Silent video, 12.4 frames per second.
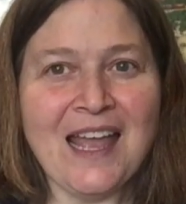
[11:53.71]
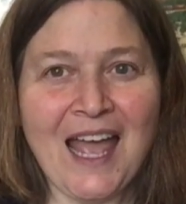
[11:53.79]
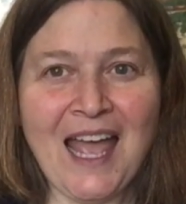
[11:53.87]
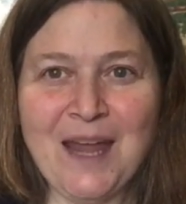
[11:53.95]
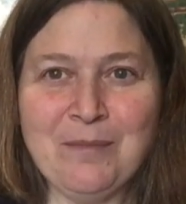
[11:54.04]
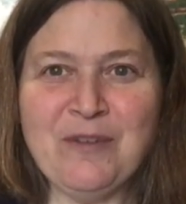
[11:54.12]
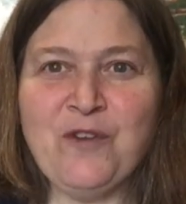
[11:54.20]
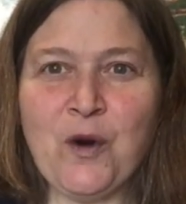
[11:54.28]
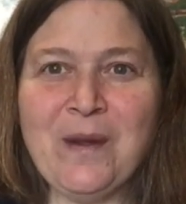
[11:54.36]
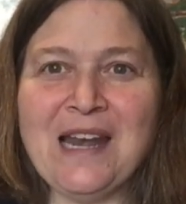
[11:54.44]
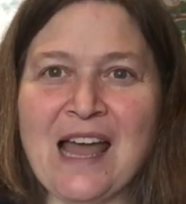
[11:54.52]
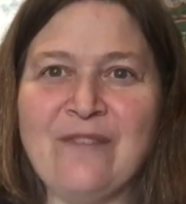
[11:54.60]
And before
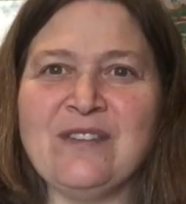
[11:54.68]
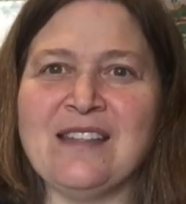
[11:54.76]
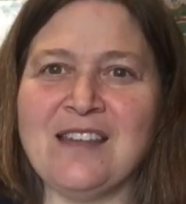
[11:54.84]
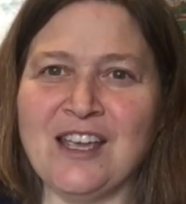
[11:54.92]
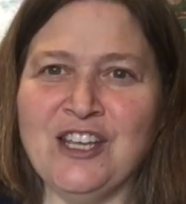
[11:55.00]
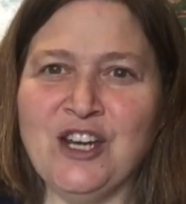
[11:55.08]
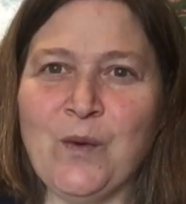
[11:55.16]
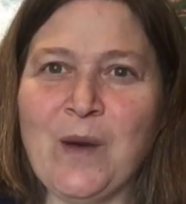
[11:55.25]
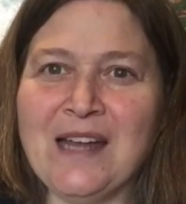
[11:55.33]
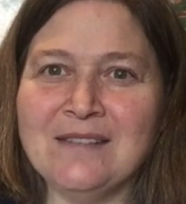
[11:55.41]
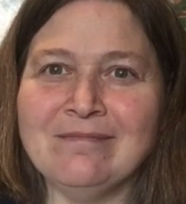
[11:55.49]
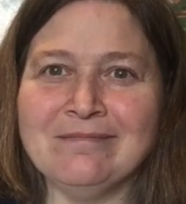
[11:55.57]
we left, I thought, you know
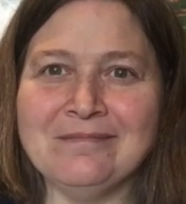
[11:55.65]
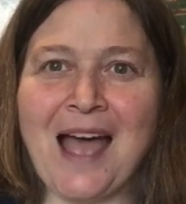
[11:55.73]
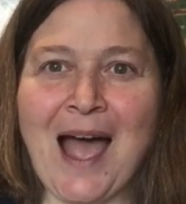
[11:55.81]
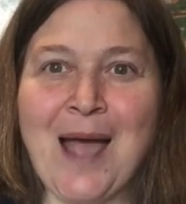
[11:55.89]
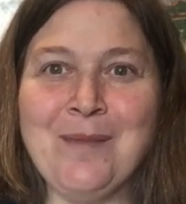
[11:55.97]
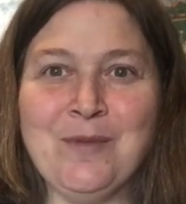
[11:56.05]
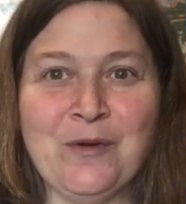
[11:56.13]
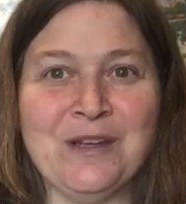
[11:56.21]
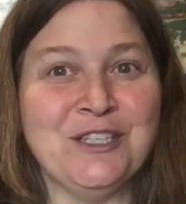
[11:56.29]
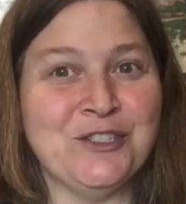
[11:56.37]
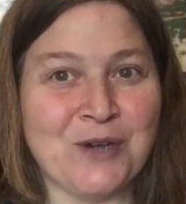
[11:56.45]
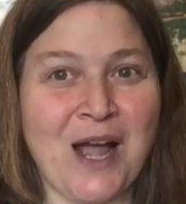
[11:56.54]
what? I'm
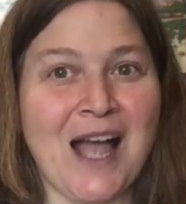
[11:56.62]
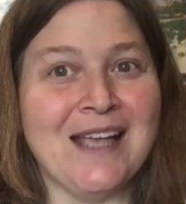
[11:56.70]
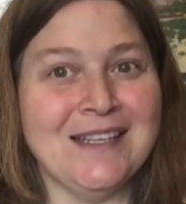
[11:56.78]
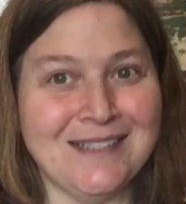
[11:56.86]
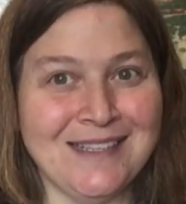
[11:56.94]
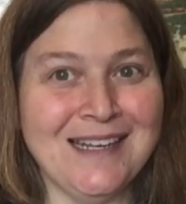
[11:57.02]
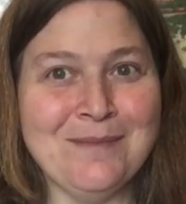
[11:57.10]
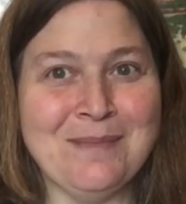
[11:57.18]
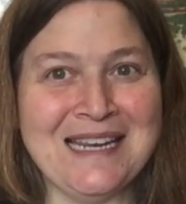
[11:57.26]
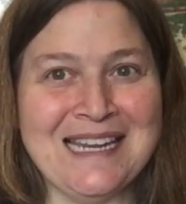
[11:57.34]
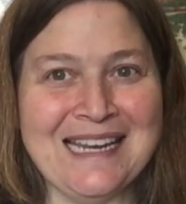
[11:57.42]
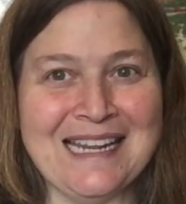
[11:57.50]
going to try
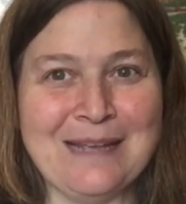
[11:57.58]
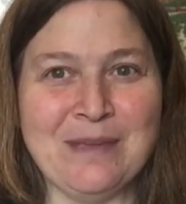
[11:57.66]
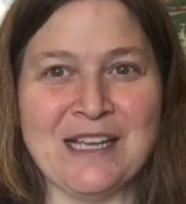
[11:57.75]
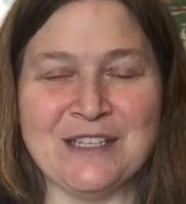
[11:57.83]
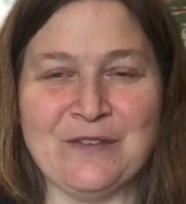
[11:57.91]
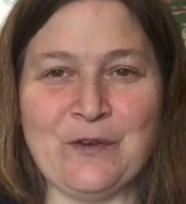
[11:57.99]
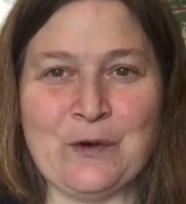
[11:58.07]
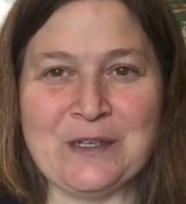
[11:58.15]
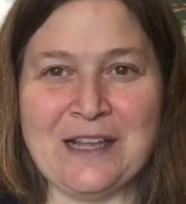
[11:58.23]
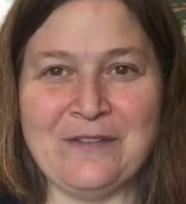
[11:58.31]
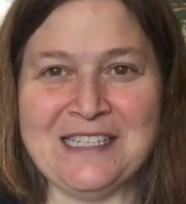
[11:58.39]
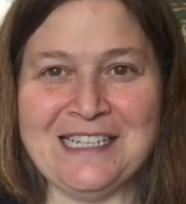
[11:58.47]
cinema knitting because, of
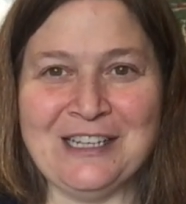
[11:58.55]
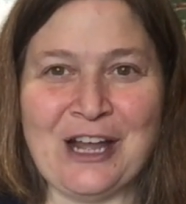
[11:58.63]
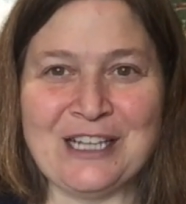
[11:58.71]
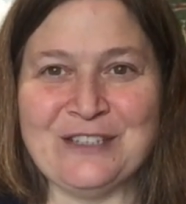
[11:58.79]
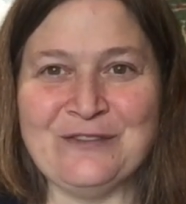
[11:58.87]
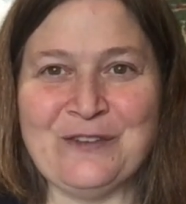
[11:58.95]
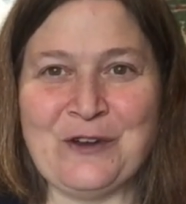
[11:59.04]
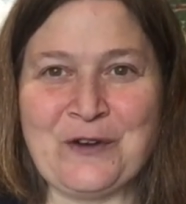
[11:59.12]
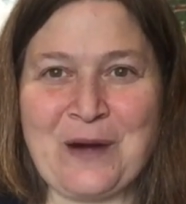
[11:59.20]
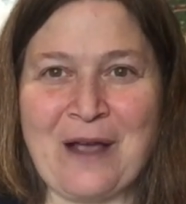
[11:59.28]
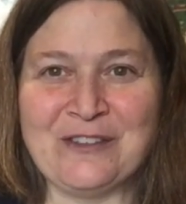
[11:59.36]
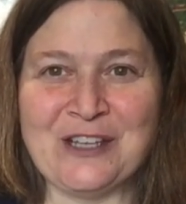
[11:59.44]
course, I've seen lots of
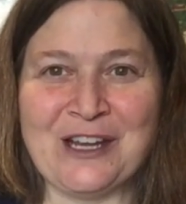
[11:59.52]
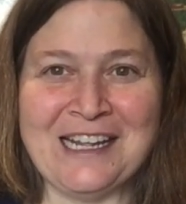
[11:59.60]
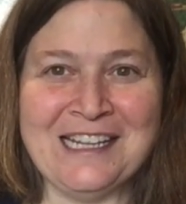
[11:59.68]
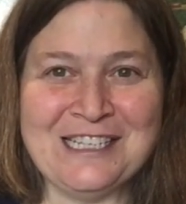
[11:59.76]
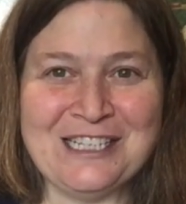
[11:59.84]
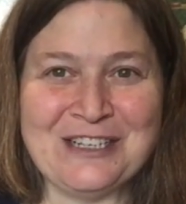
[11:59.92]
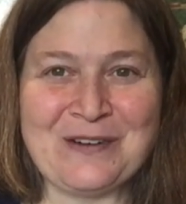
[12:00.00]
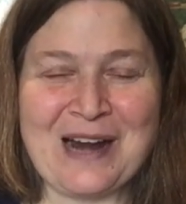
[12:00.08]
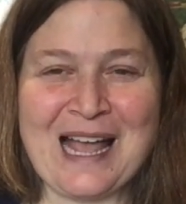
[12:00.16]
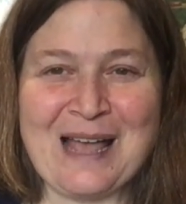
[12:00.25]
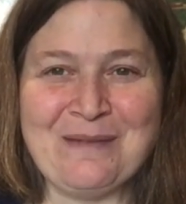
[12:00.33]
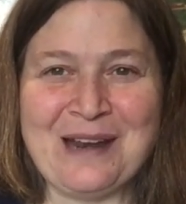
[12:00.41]
photographs on
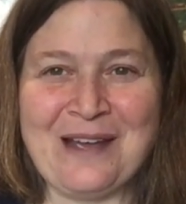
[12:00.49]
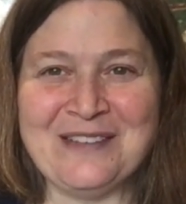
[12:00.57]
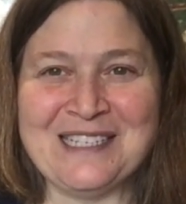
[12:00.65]
Instagram, and I've